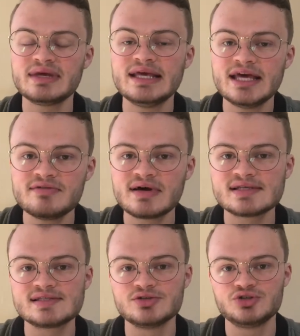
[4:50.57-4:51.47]
give us
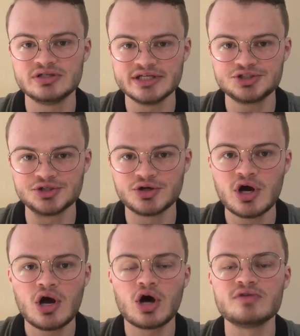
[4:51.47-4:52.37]
the tradition
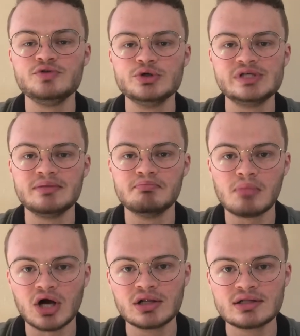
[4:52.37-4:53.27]
of using
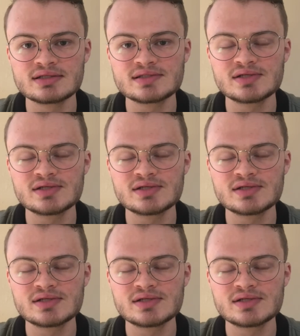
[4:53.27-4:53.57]
models,